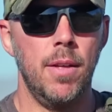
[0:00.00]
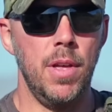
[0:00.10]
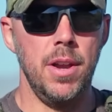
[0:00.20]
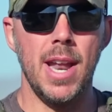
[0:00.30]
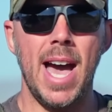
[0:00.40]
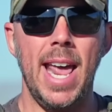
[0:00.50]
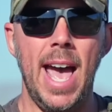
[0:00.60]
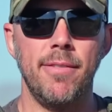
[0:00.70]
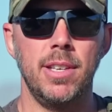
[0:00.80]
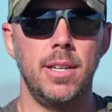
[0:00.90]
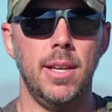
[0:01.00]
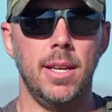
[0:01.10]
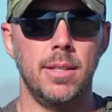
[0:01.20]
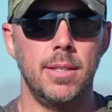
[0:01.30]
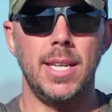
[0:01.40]
than not have it
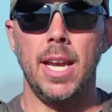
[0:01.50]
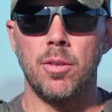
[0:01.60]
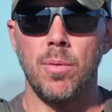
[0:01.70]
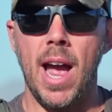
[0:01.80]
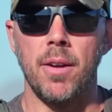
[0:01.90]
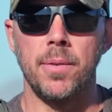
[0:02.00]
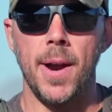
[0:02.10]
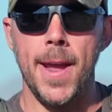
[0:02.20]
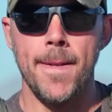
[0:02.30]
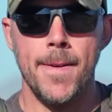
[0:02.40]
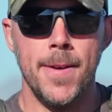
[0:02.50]
and take a round, right?